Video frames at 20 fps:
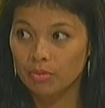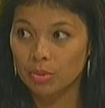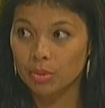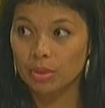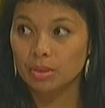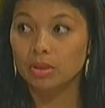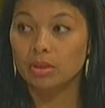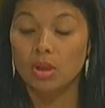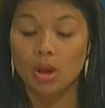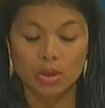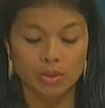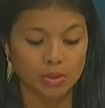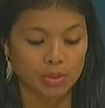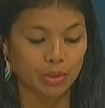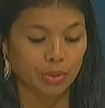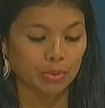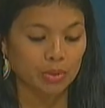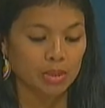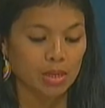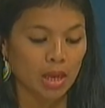in the
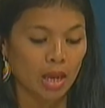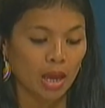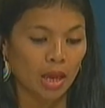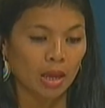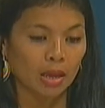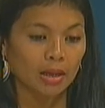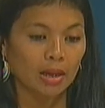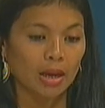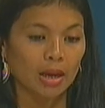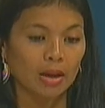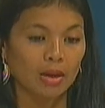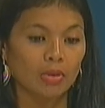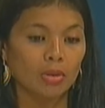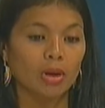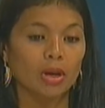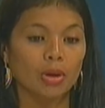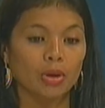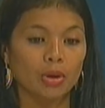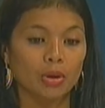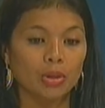lawsuit. Now,
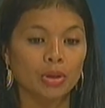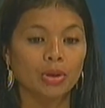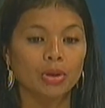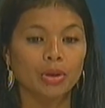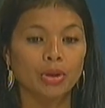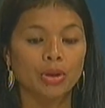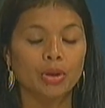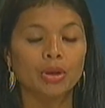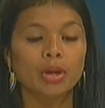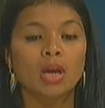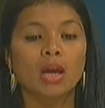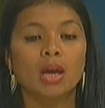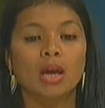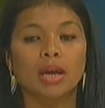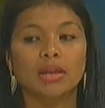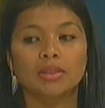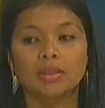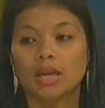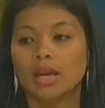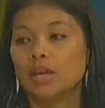earlier,
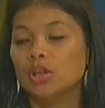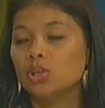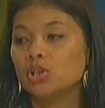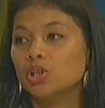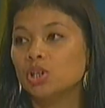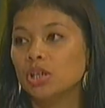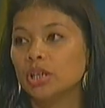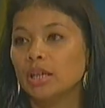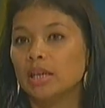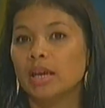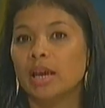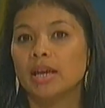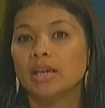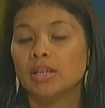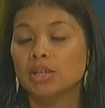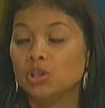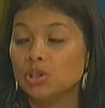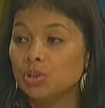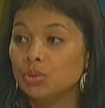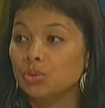the AG had
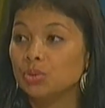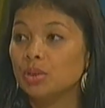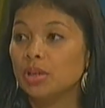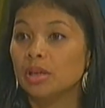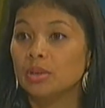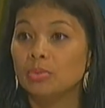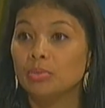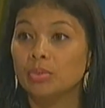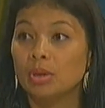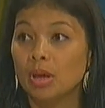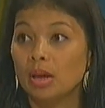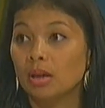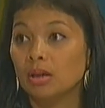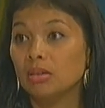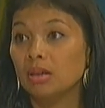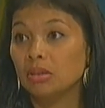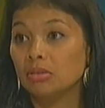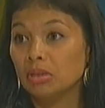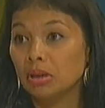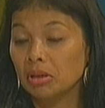issued
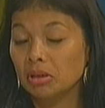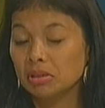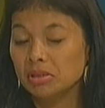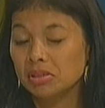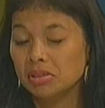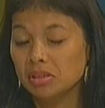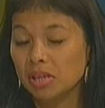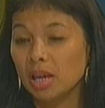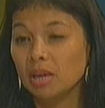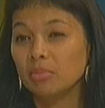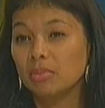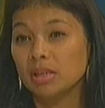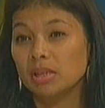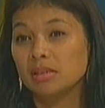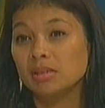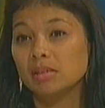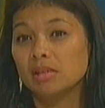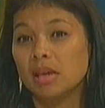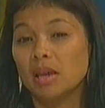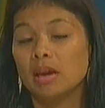a statement
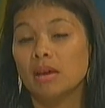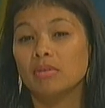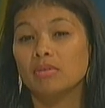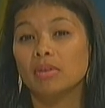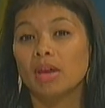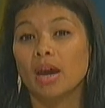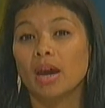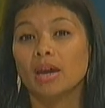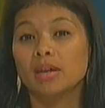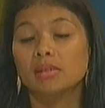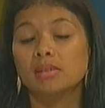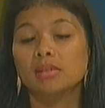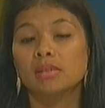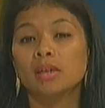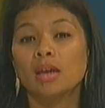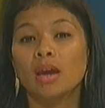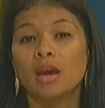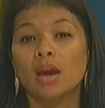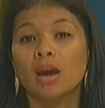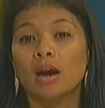saying that
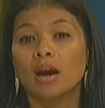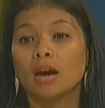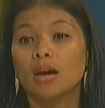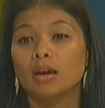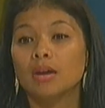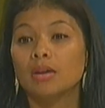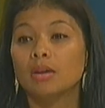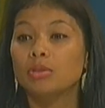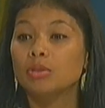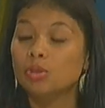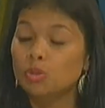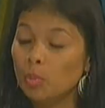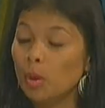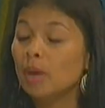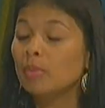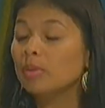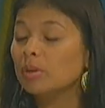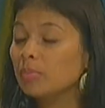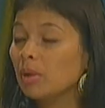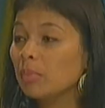the
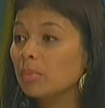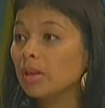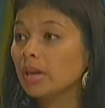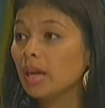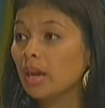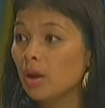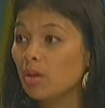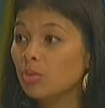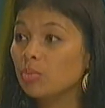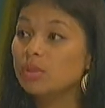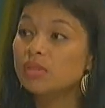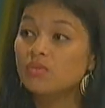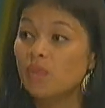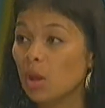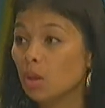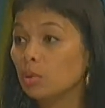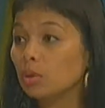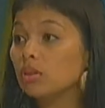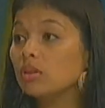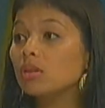Department of Public Health was
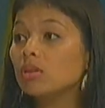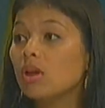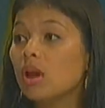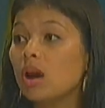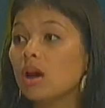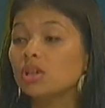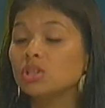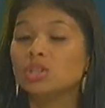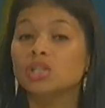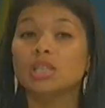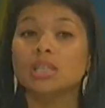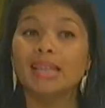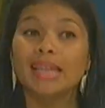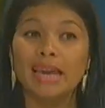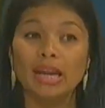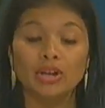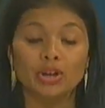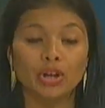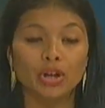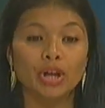following the law. She
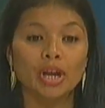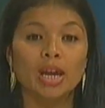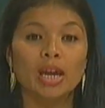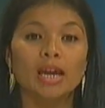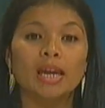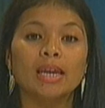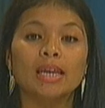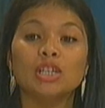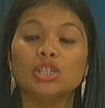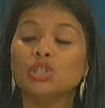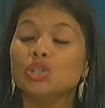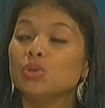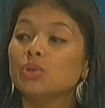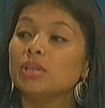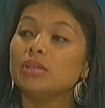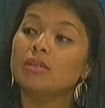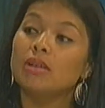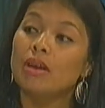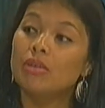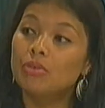later issued
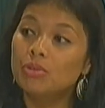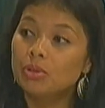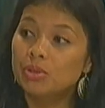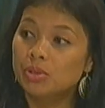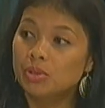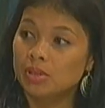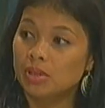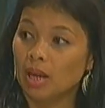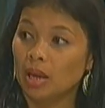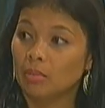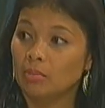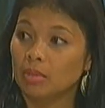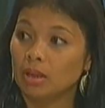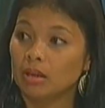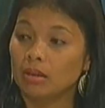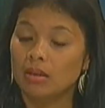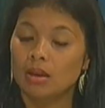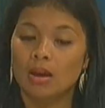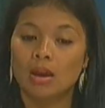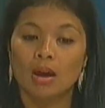another
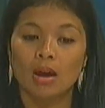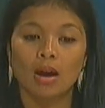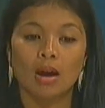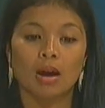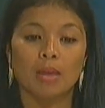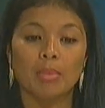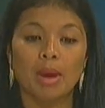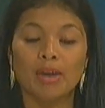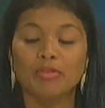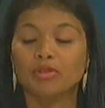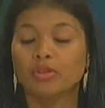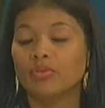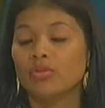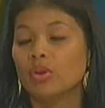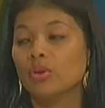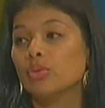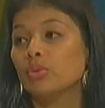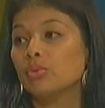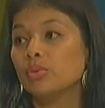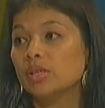statement after
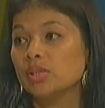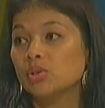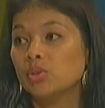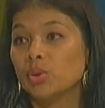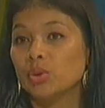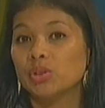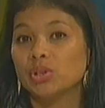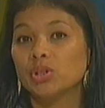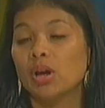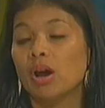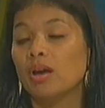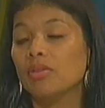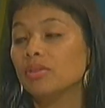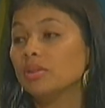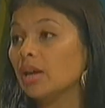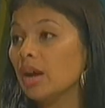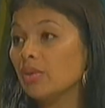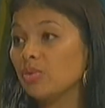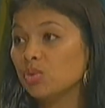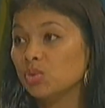further research on the
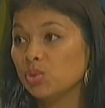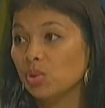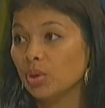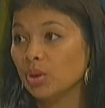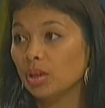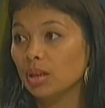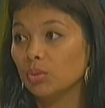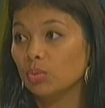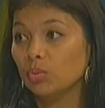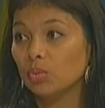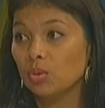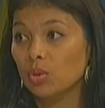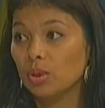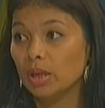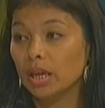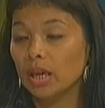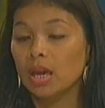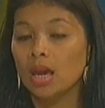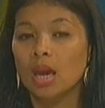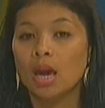Ninth Circuit
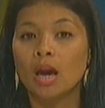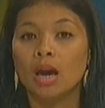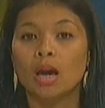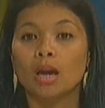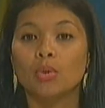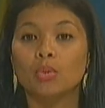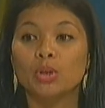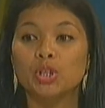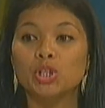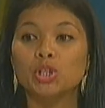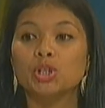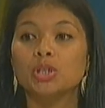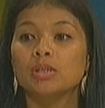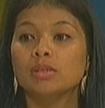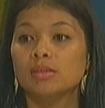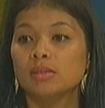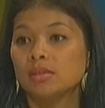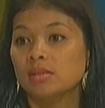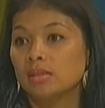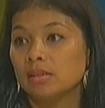ruling, which
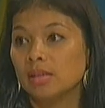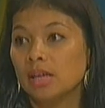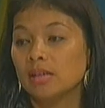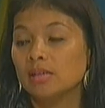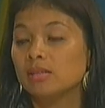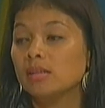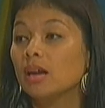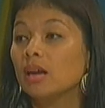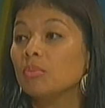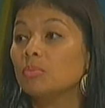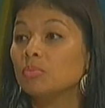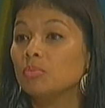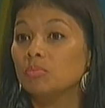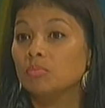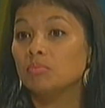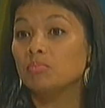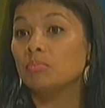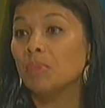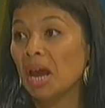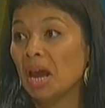states that
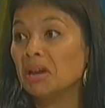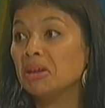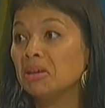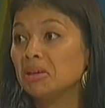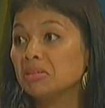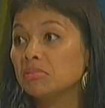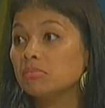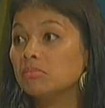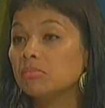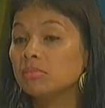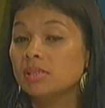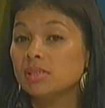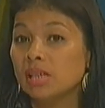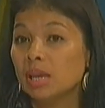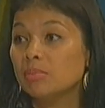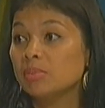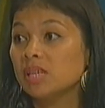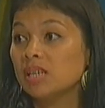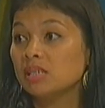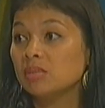banning
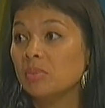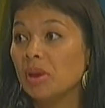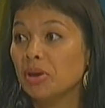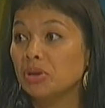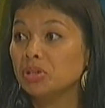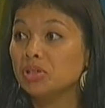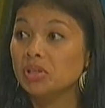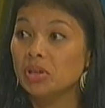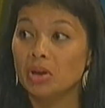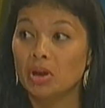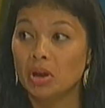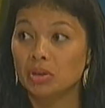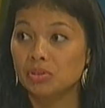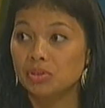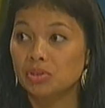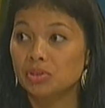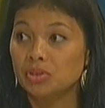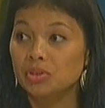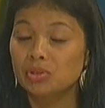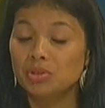same-sex marriage is
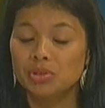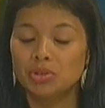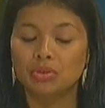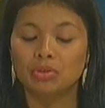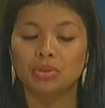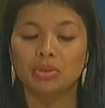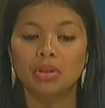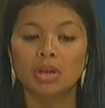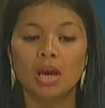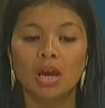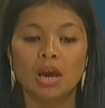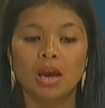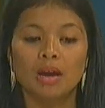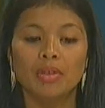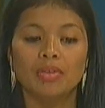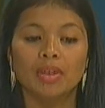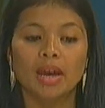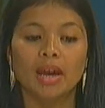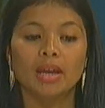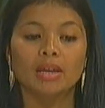unconstitutional,
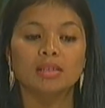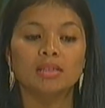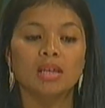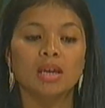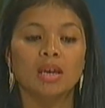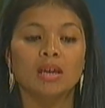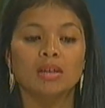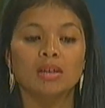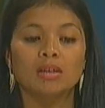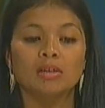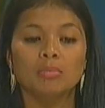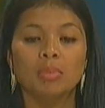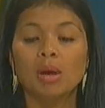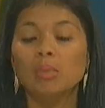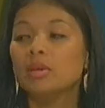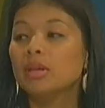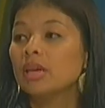that public